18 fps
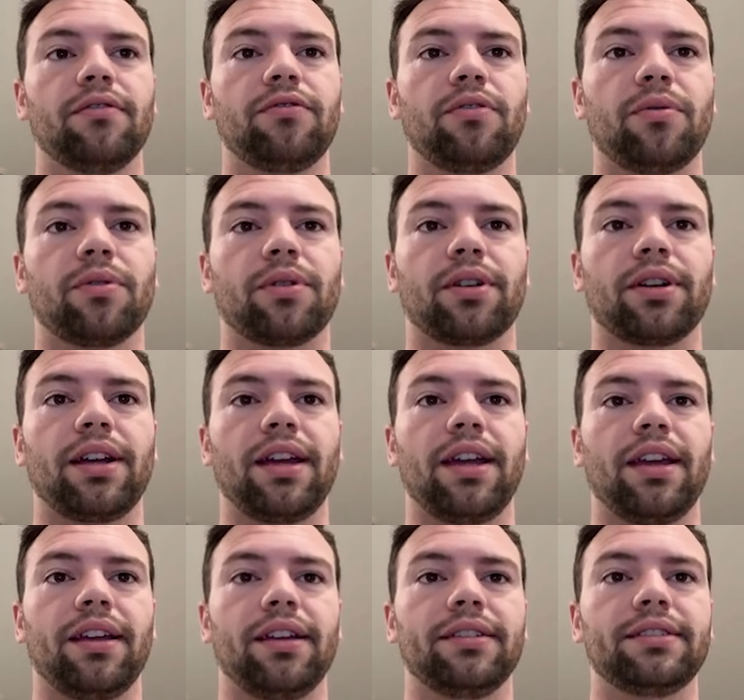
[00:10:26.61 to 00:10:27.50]
for
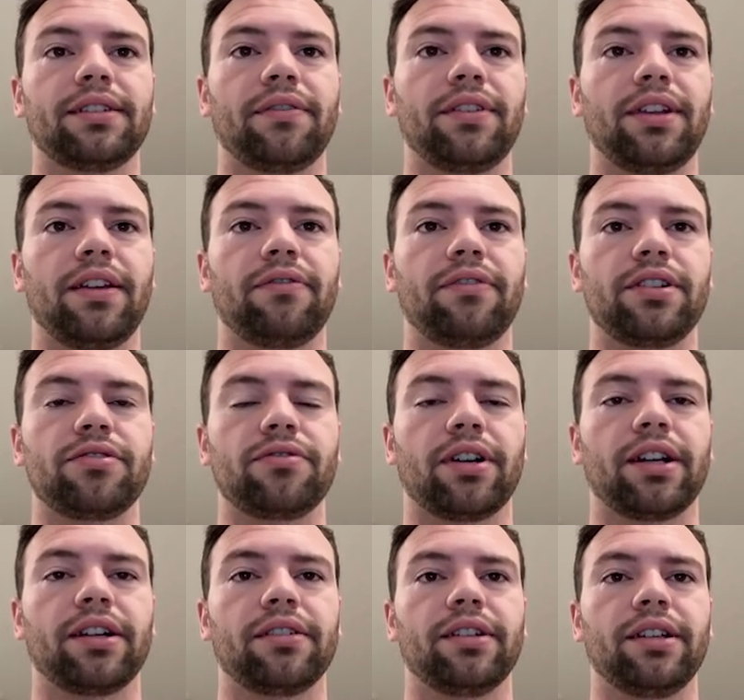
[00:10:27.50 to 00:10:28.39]
a 7-day free
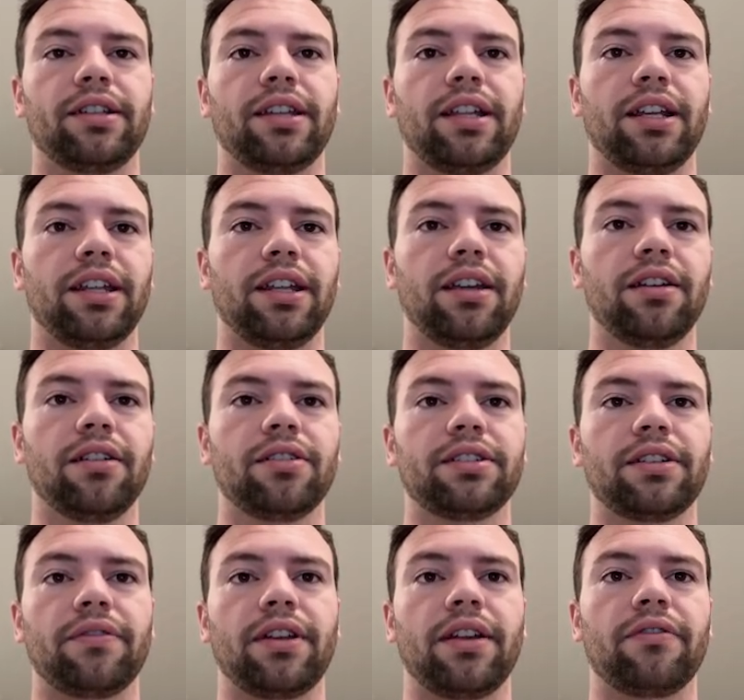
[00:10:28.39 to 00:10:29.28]
trial and then a year,
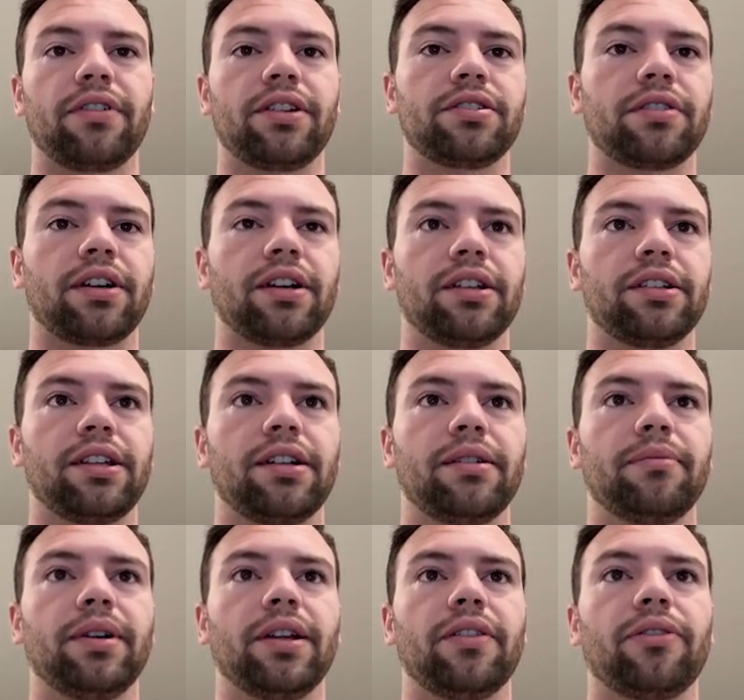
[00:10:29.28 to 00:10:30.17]
7-day free trial and
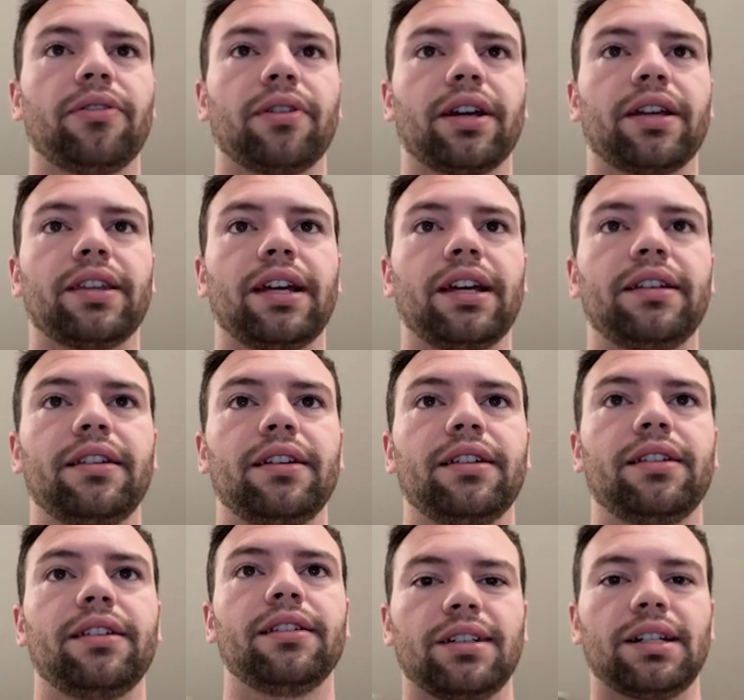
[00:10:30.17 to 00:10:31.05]
then a month. So I got that
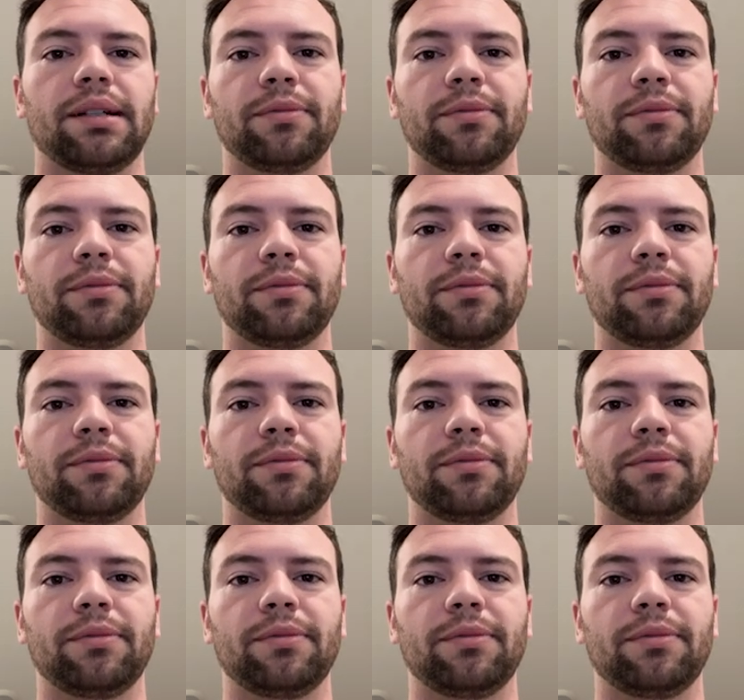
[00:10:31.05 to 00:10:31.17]
done.